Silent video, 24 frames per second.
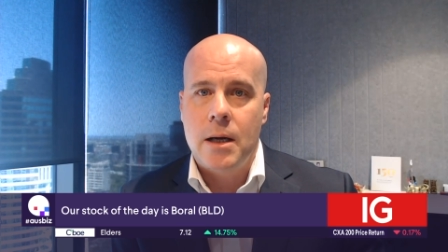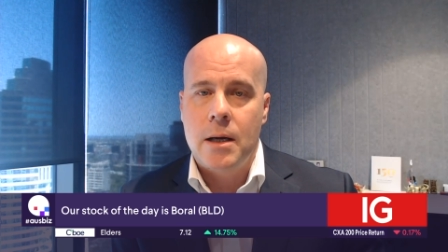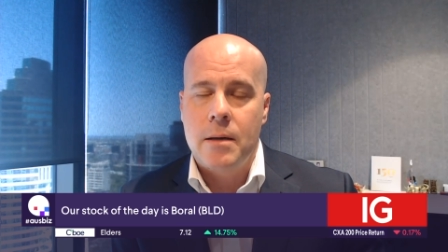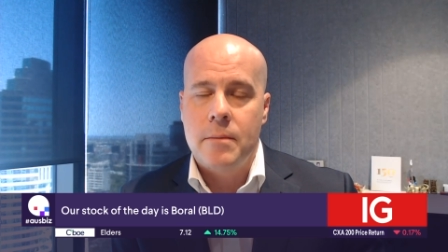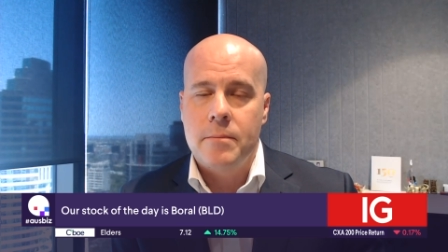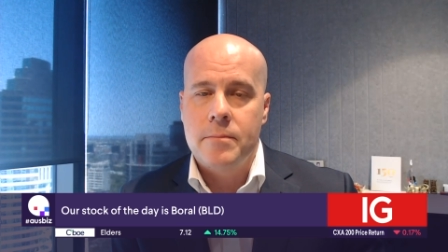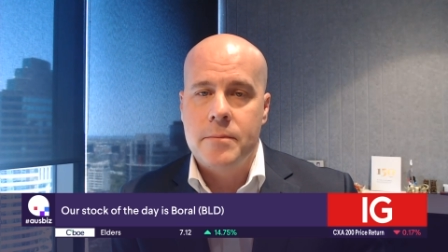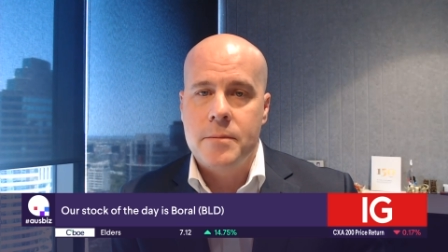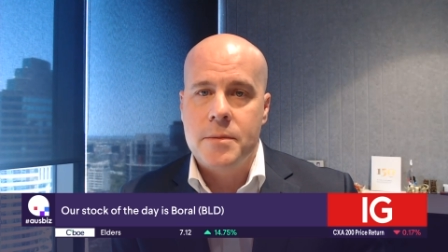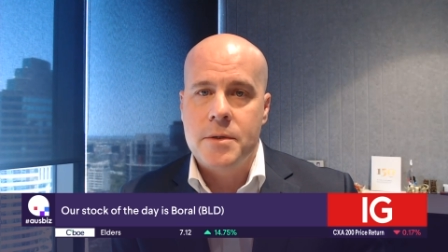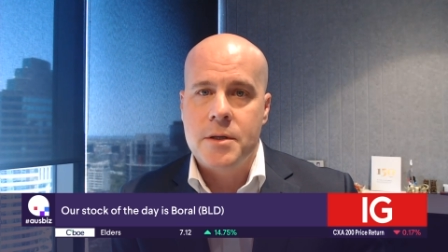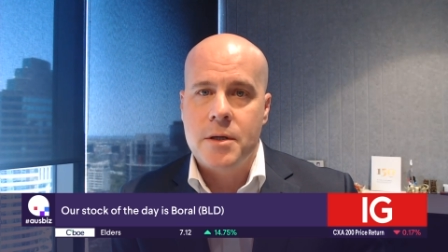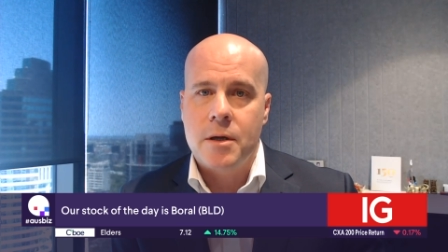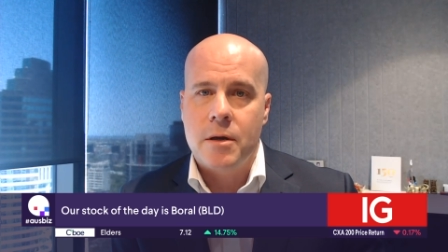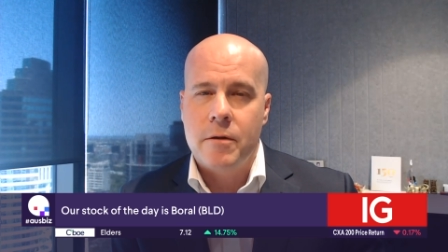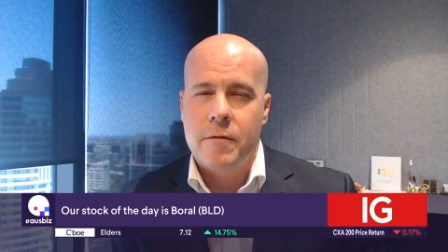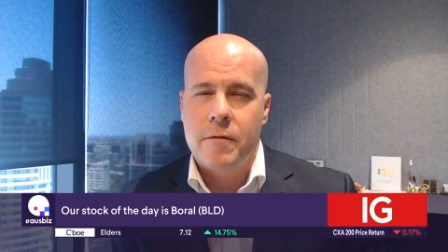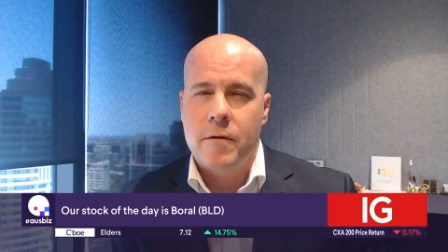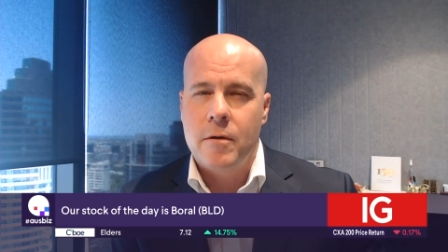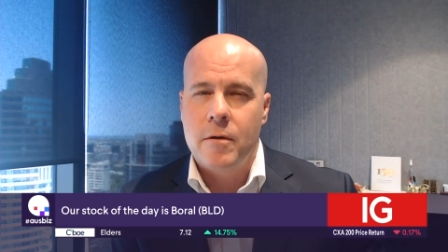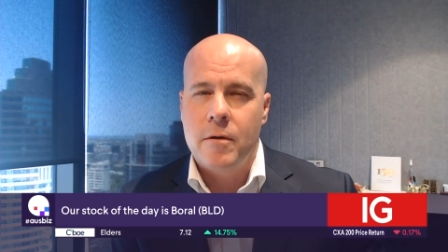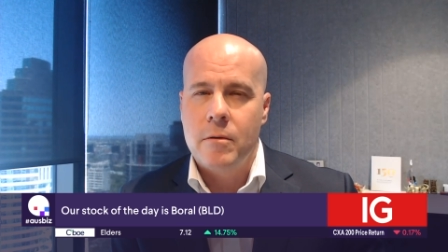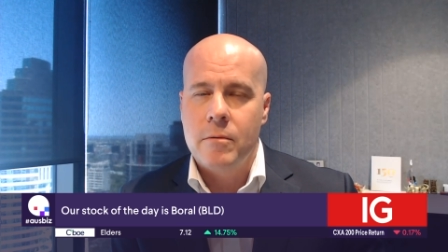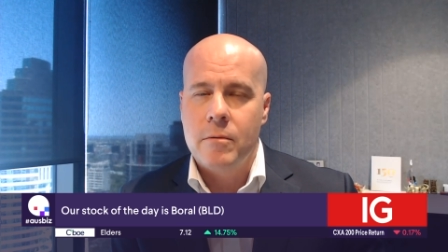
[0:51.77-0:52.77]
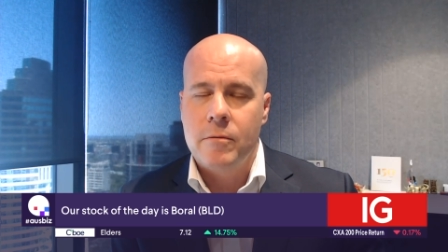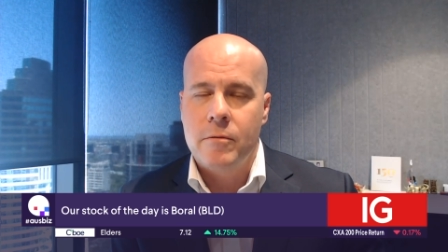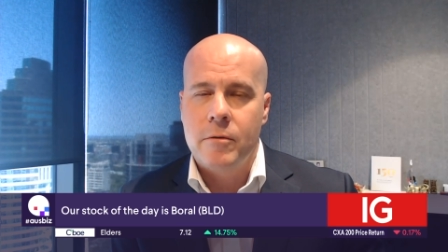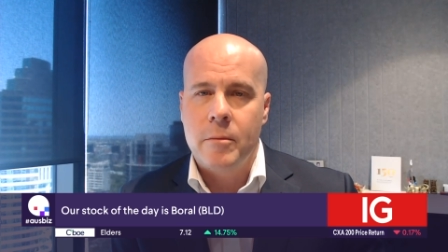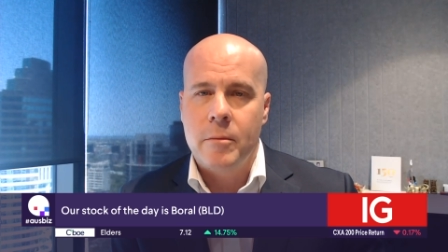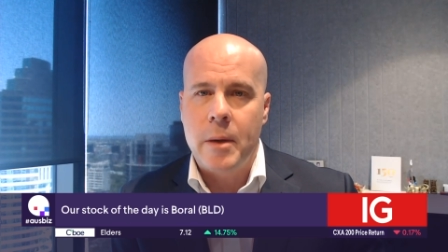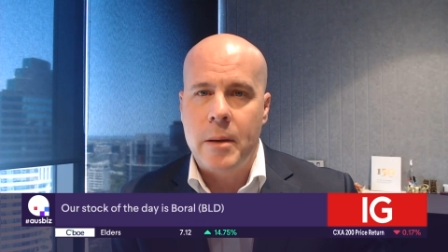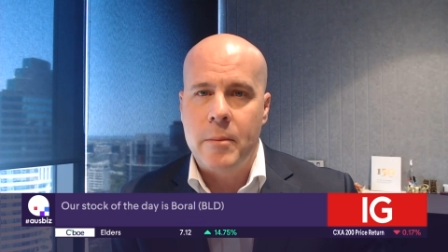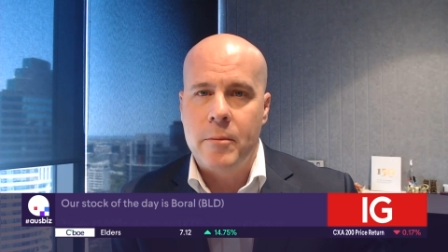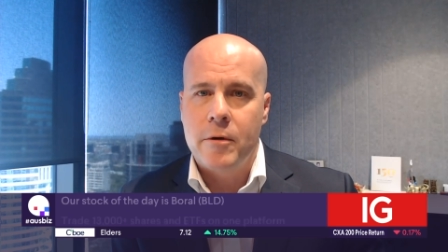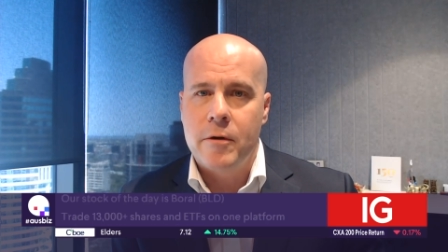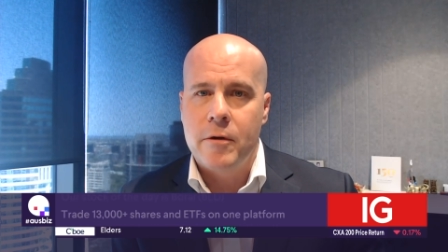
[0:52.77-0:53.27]
Um, so, if you
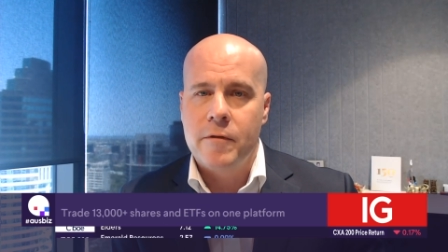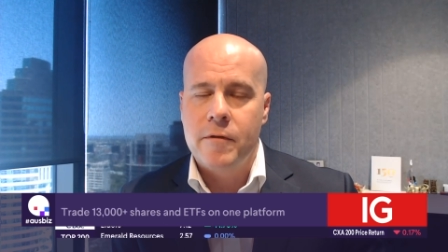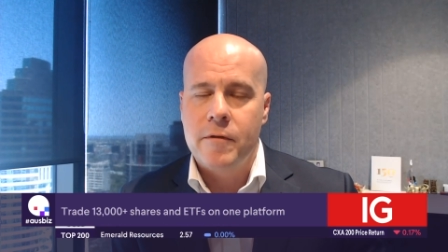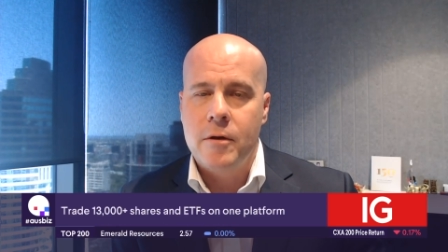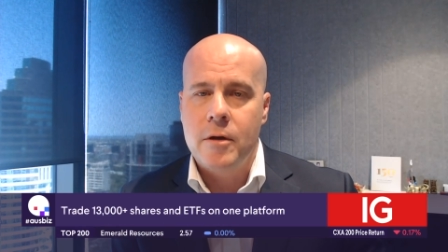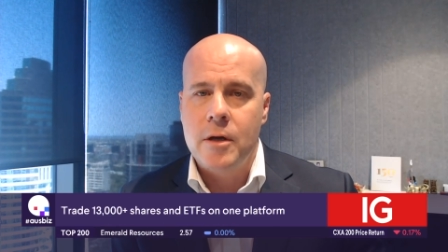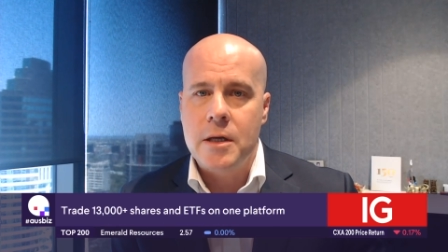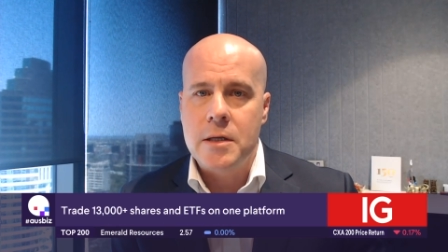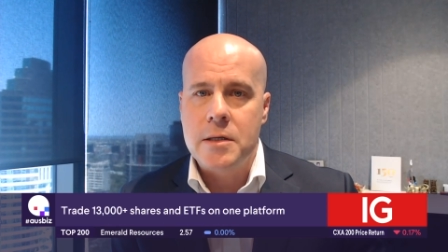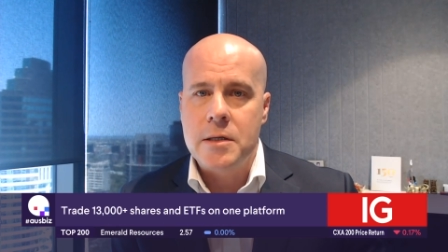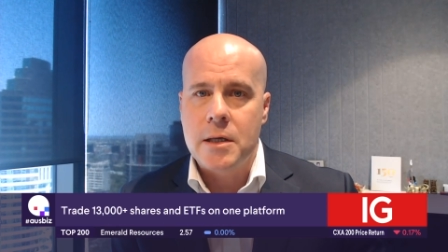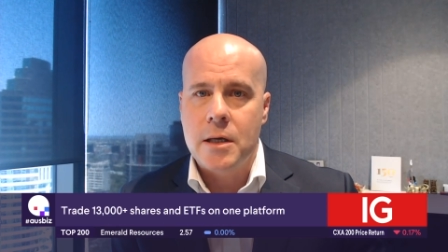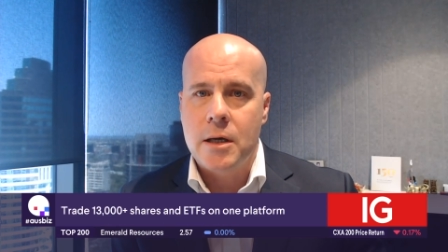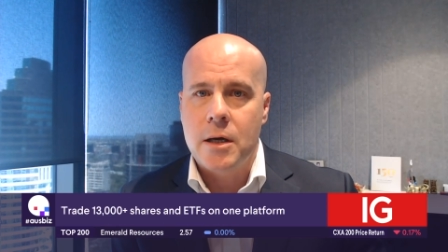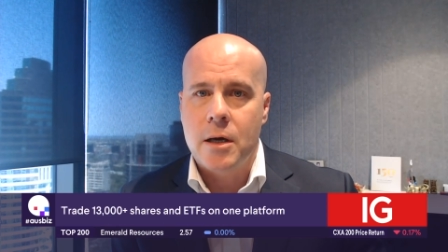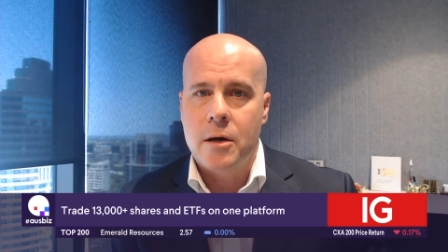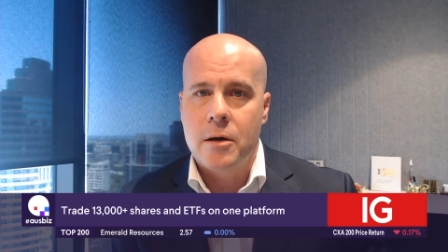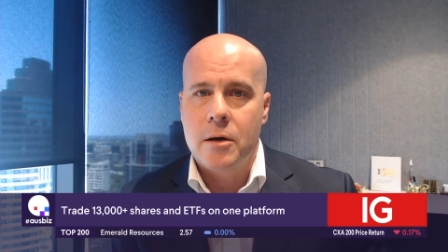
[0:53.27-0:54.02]
remember a few years